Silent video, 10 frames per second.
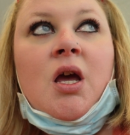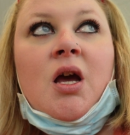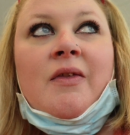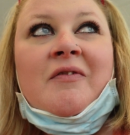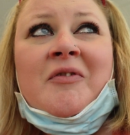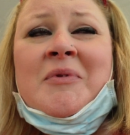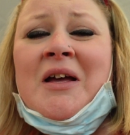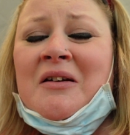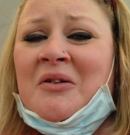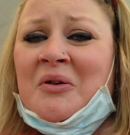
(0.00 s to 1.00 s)
And then for me,
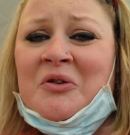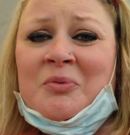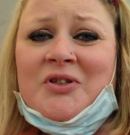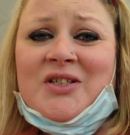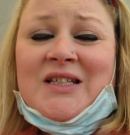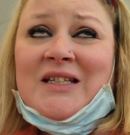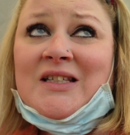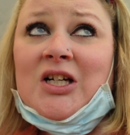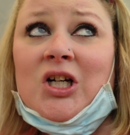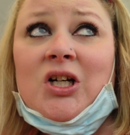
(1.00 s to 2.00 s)
I don't know, an Uber is just
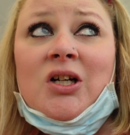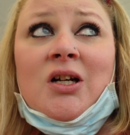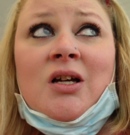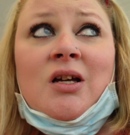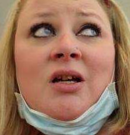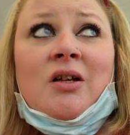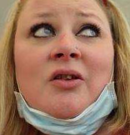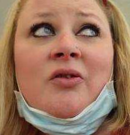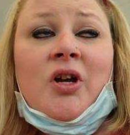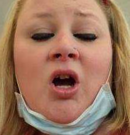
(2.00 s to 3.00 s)
easier.
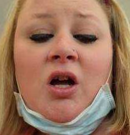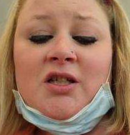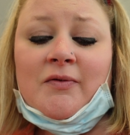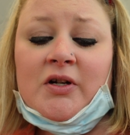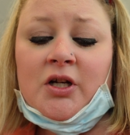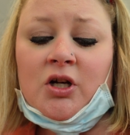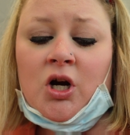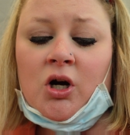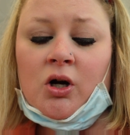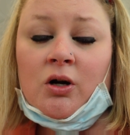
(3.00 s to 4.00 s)
The cost of renting a
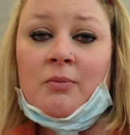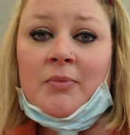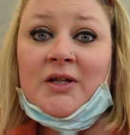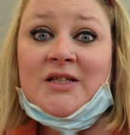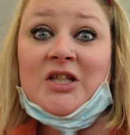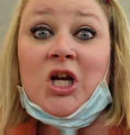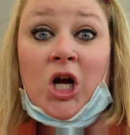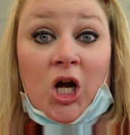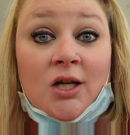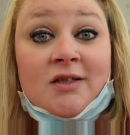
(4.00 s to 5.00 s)
car plus the
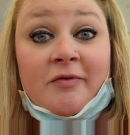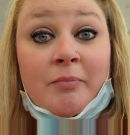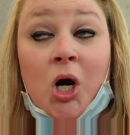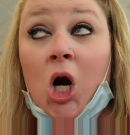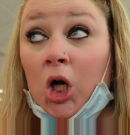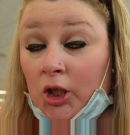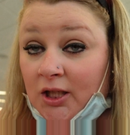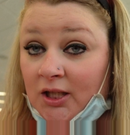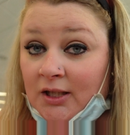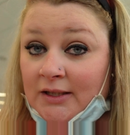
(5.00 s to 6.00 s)
cost of
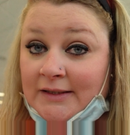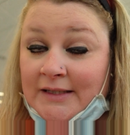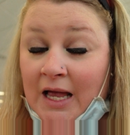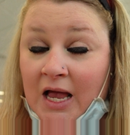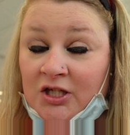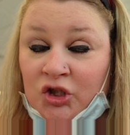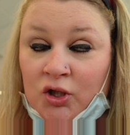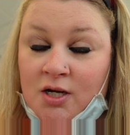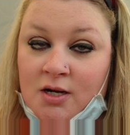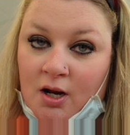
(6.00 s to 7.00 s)
parking is
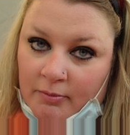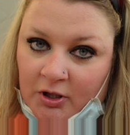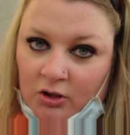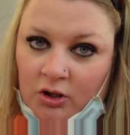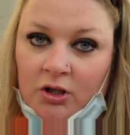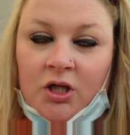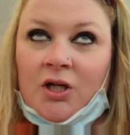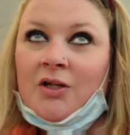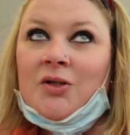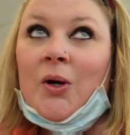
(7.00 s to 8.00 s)
astronomical.
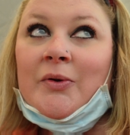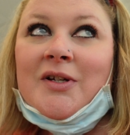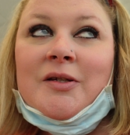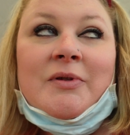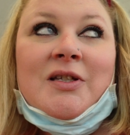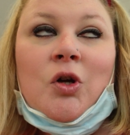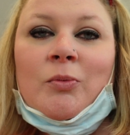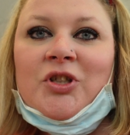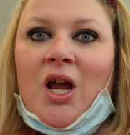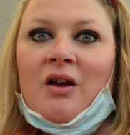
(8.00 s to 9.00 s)
So I was gonna spend so
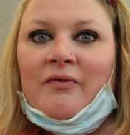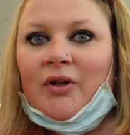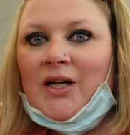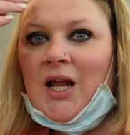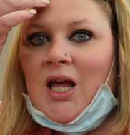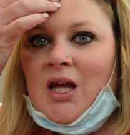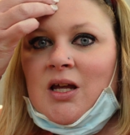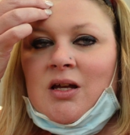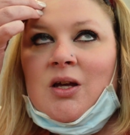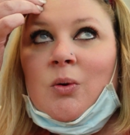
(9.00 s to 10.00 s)
much every day
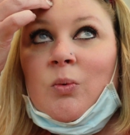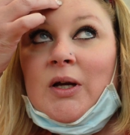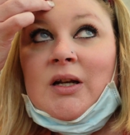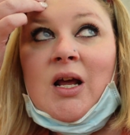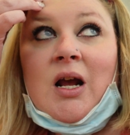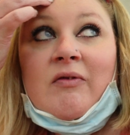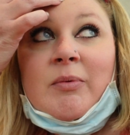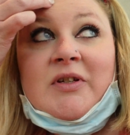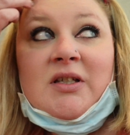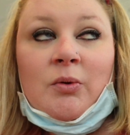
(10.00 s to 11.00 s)
when half the
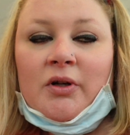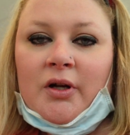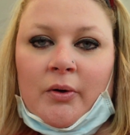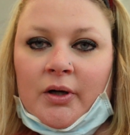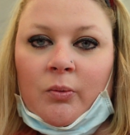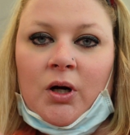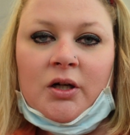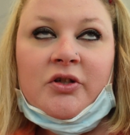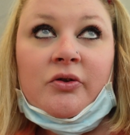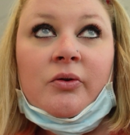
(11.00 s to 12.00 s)
places I wanted to go I could walk to.
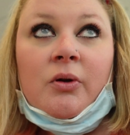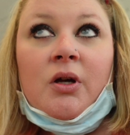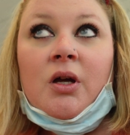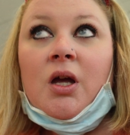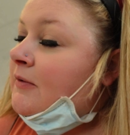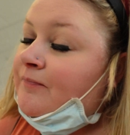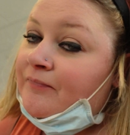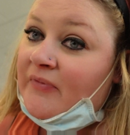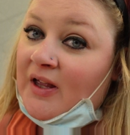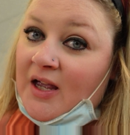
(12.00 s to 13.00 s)
Security.
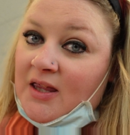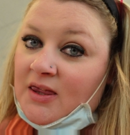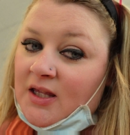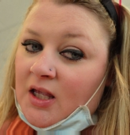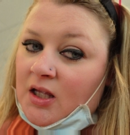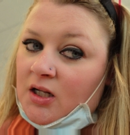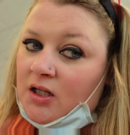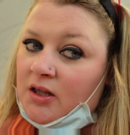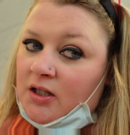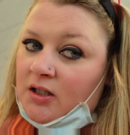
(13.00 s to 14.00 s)
And then
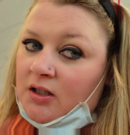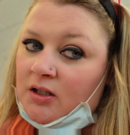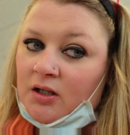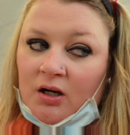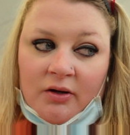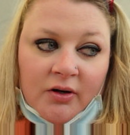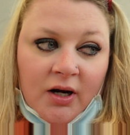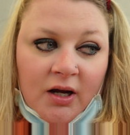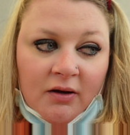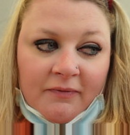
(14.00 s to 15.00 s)
the other
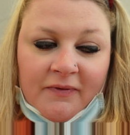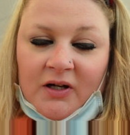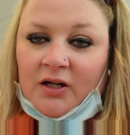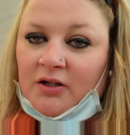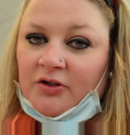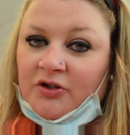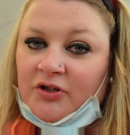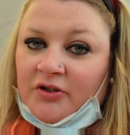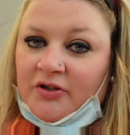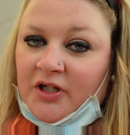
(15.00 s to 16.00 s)
half, I could
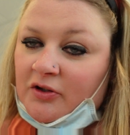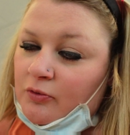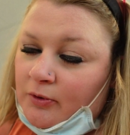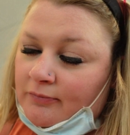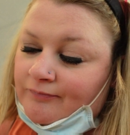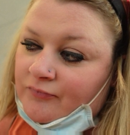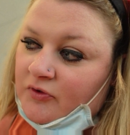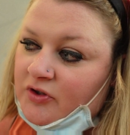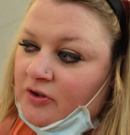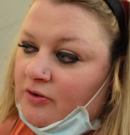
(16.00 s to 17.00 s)
just take the Uber.
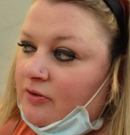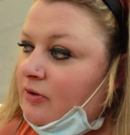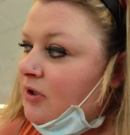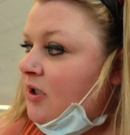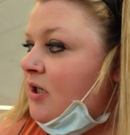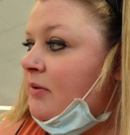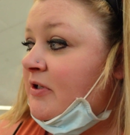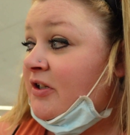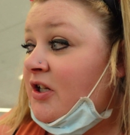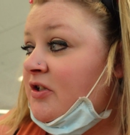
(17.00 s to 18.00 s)
So I ended up
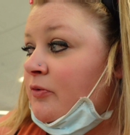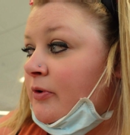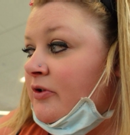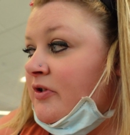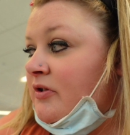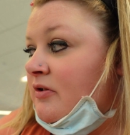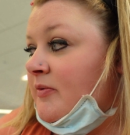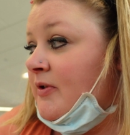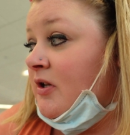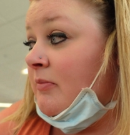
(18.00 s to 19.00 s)
taking lots of Ubers,
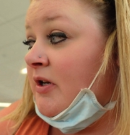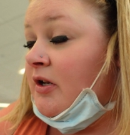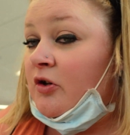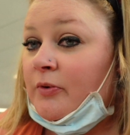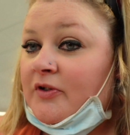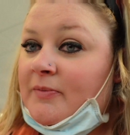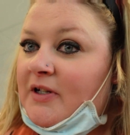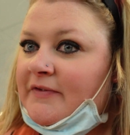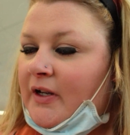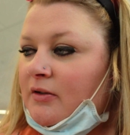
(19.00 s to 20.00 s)
spent a lot of money on Ubers, but
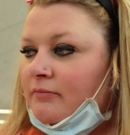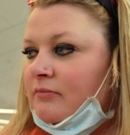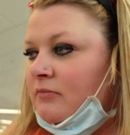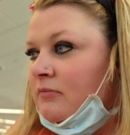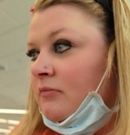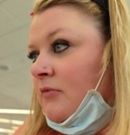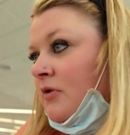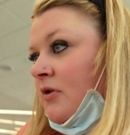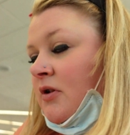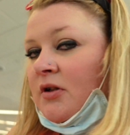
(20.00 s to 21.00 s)
it's fine.
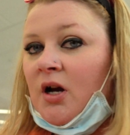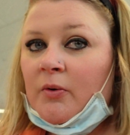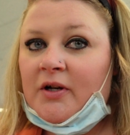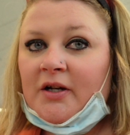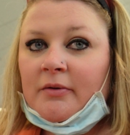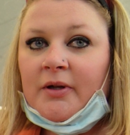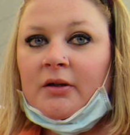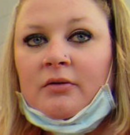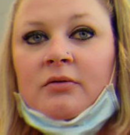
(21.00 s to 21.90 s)
Got where I needed to be.